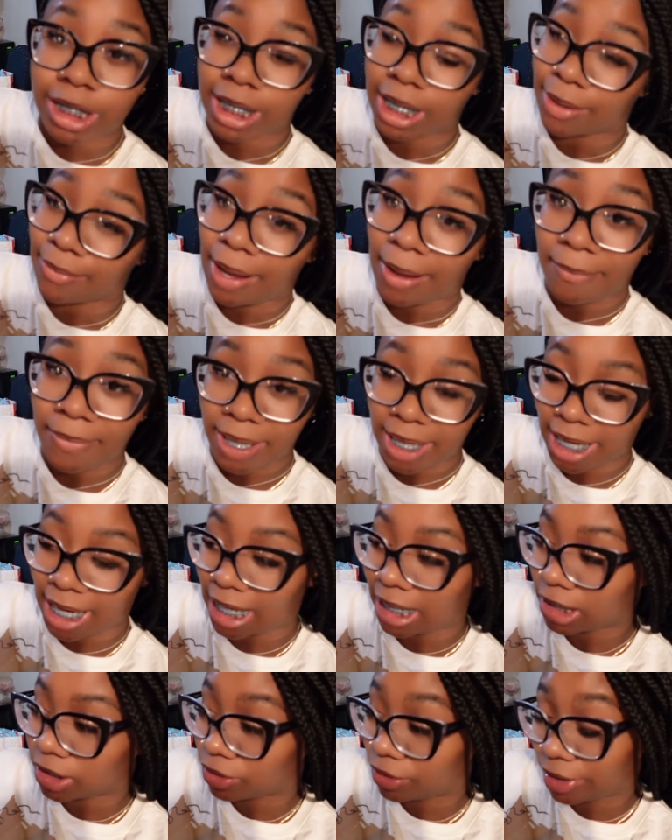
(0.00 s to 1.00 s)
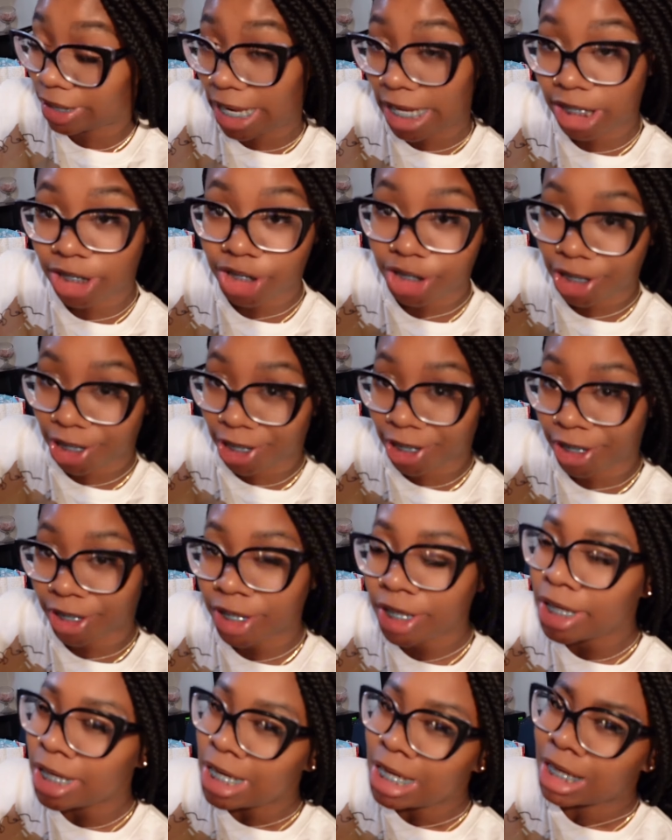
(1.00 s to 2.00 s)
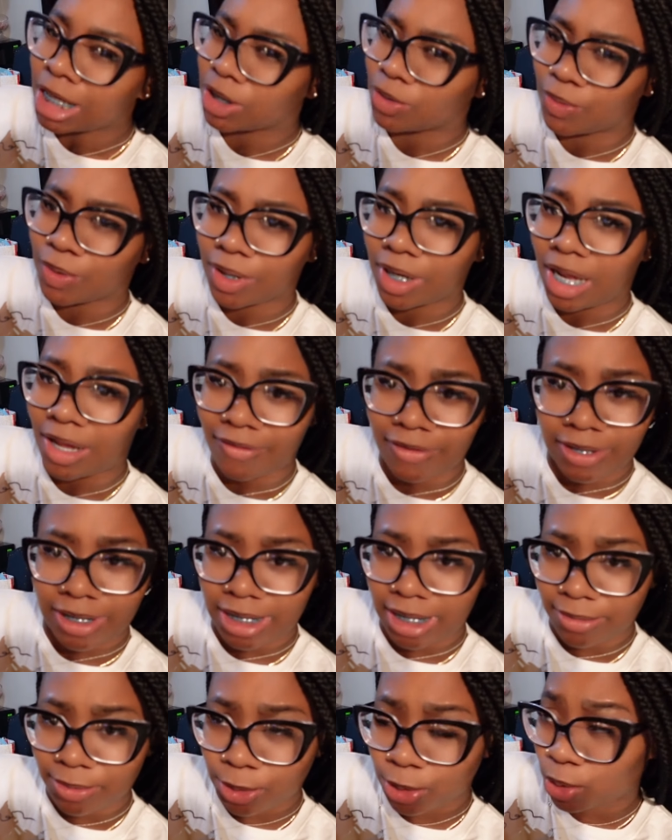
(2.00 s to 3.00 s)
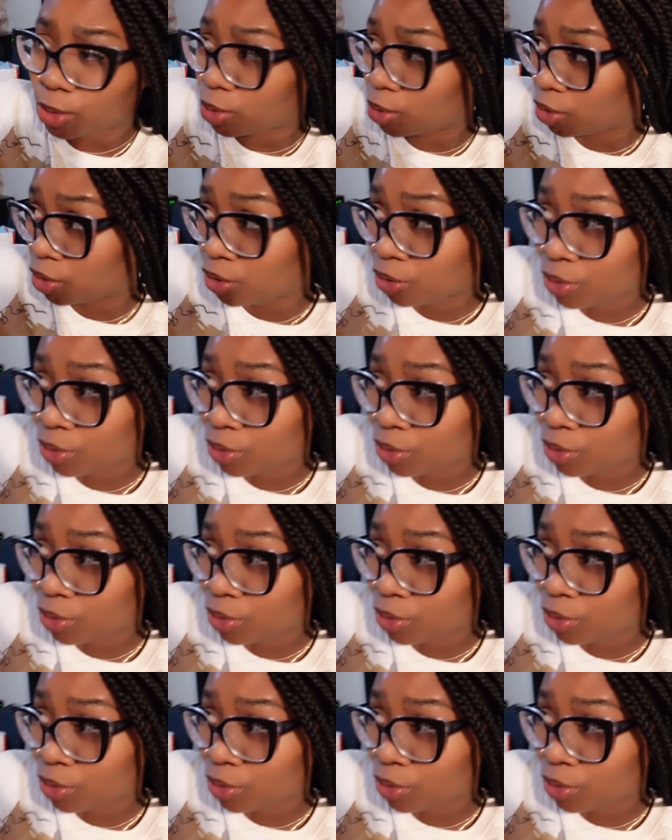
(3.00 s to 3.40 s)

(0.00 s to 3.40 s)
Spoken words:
to get my big ass on that chair because we don't have a step stool.